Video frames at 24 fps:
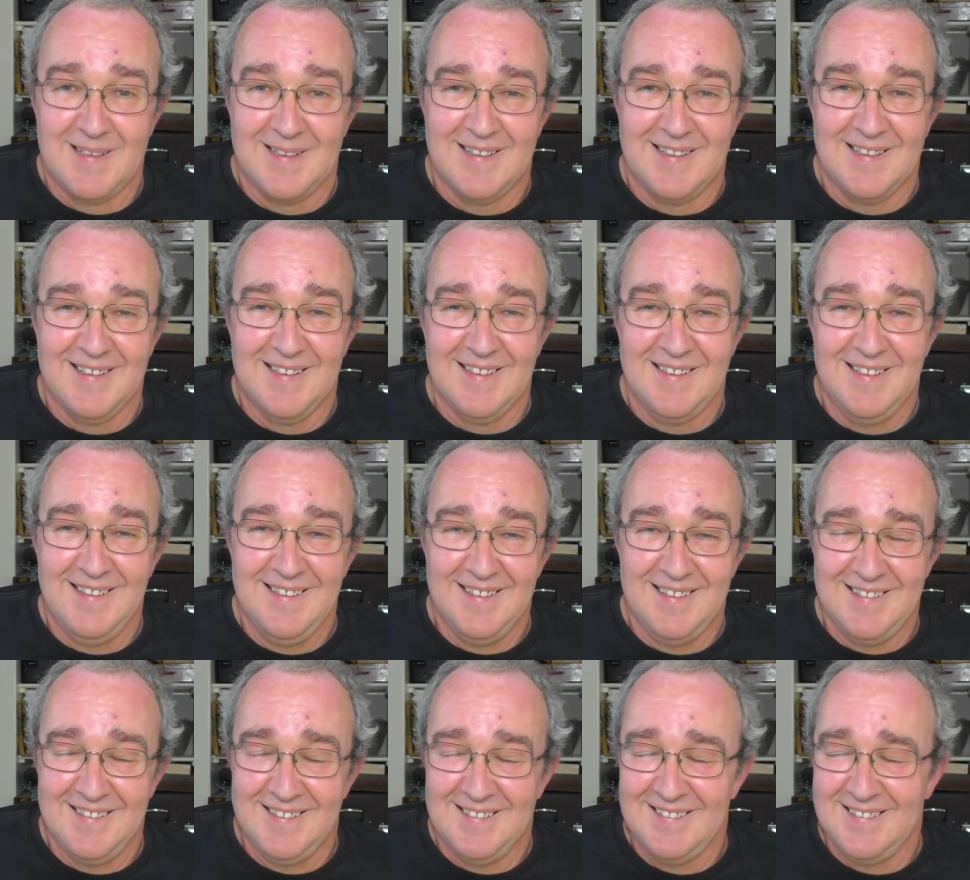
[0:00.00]

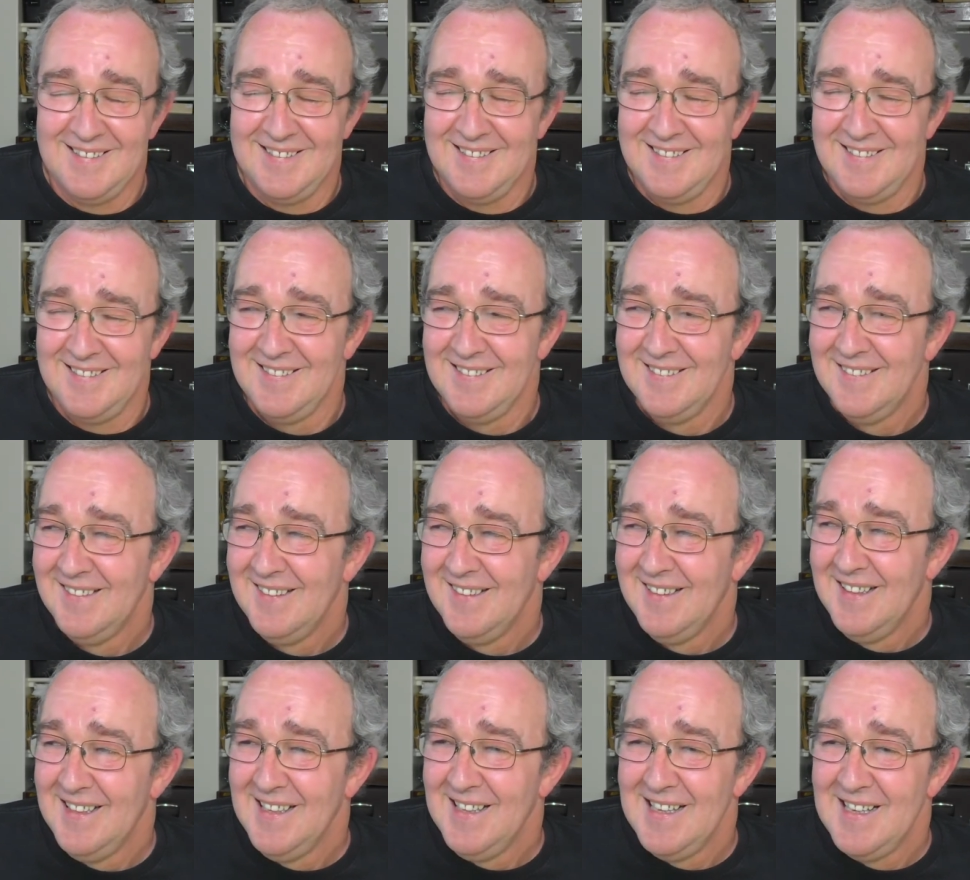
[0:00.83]
uh,
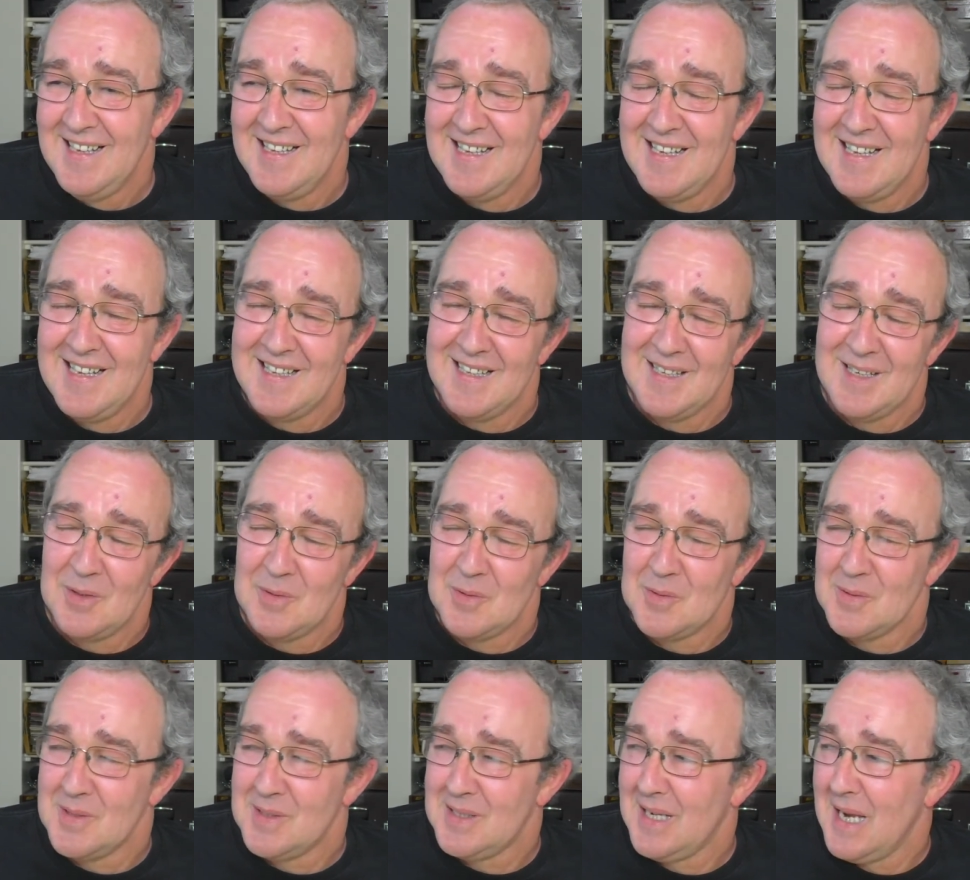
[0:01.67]
the
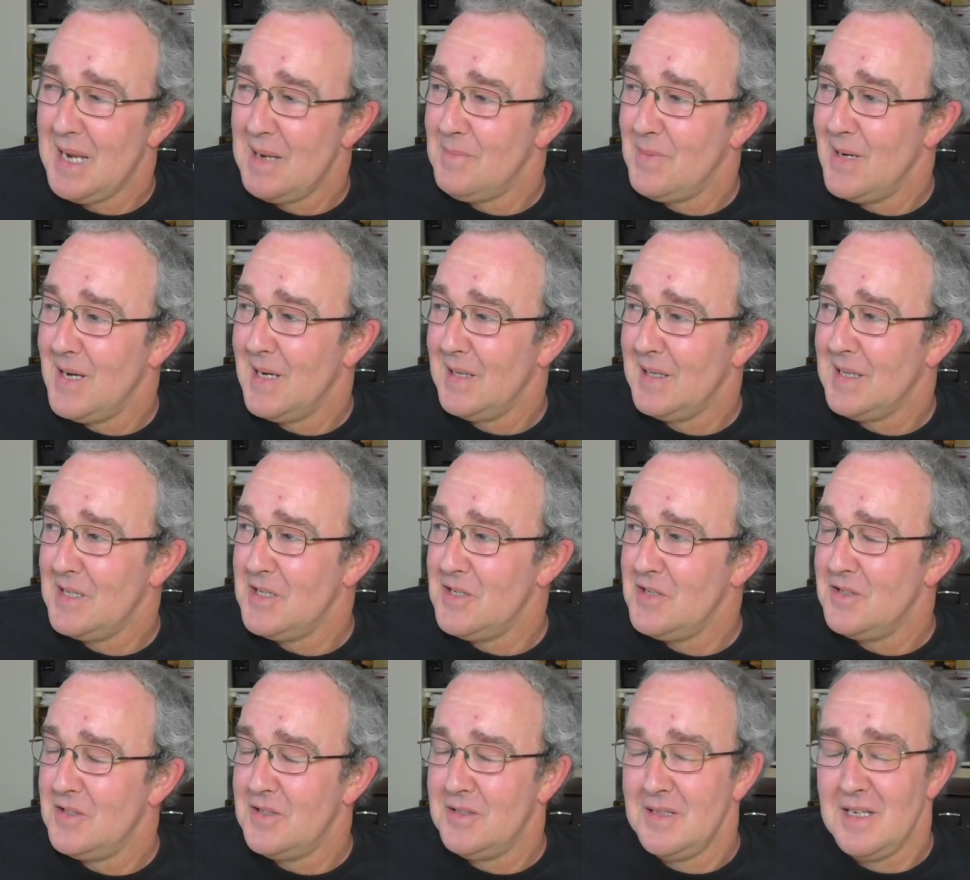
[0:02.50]
local skate park
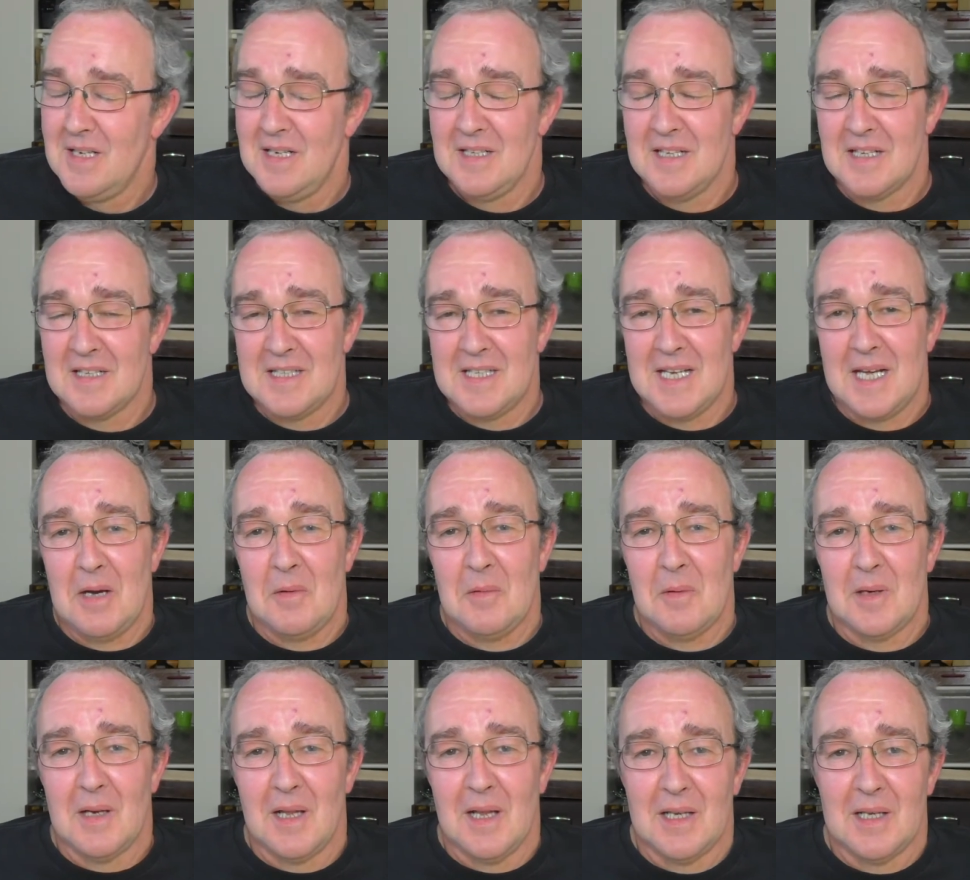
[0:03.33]
in, in the
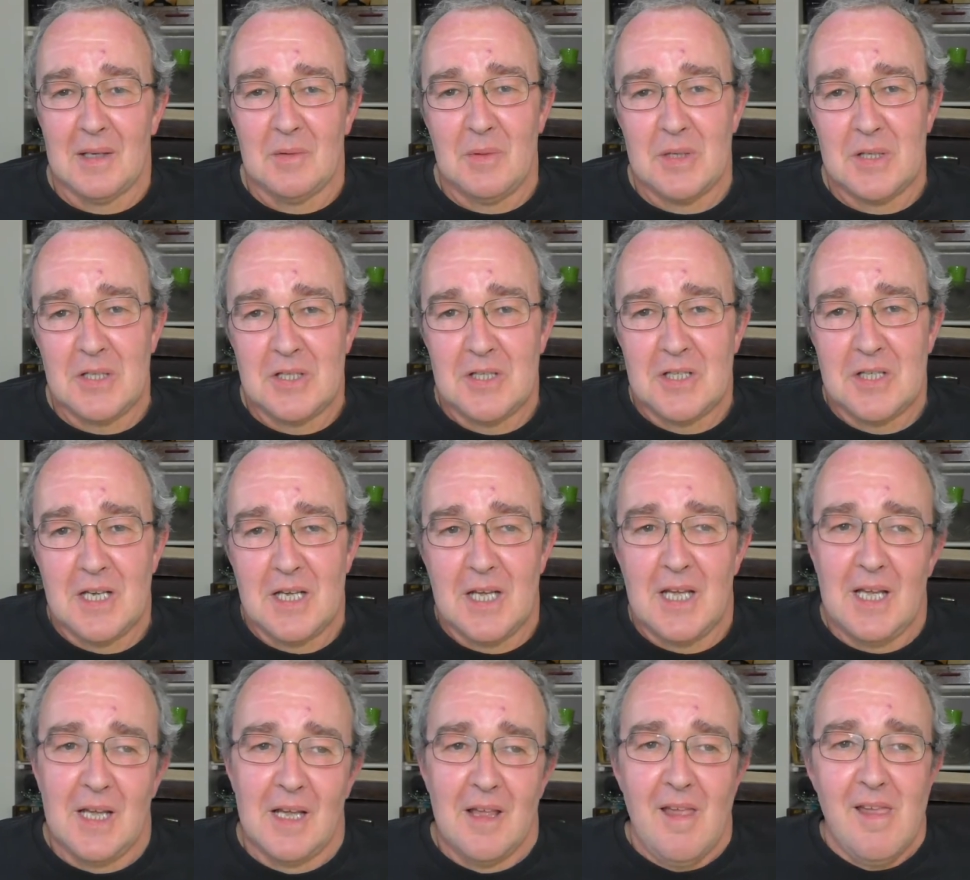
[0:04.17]
town, like, which
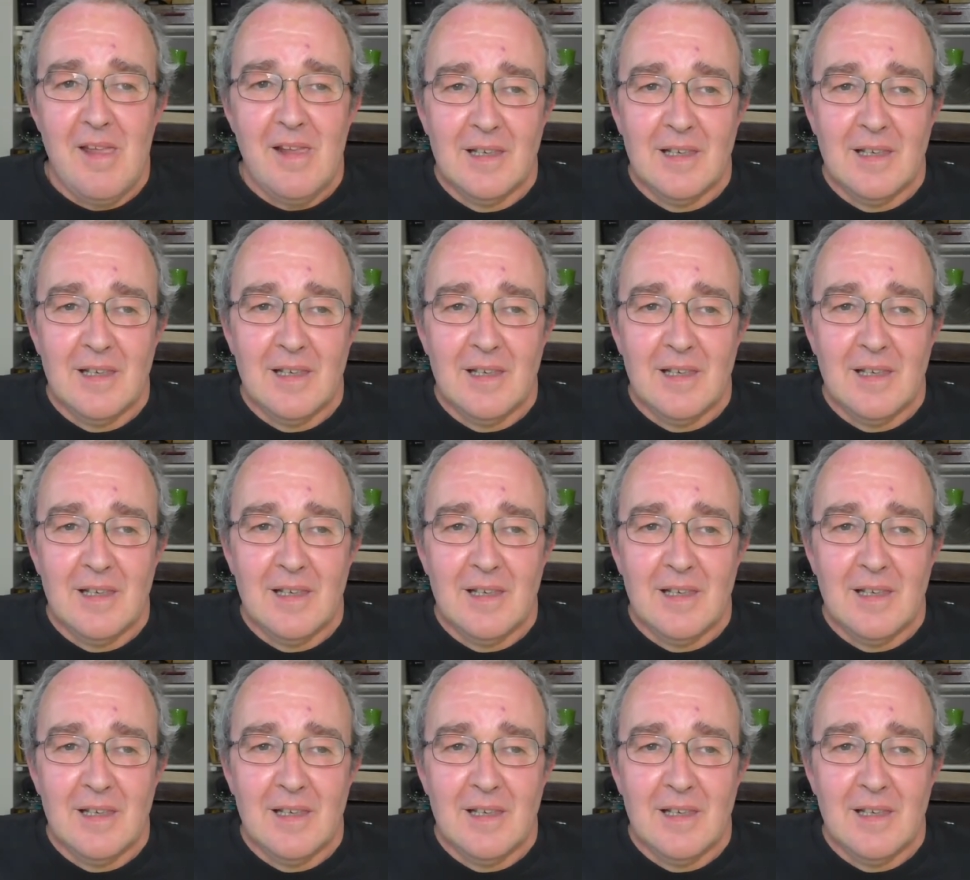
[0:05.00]
uh,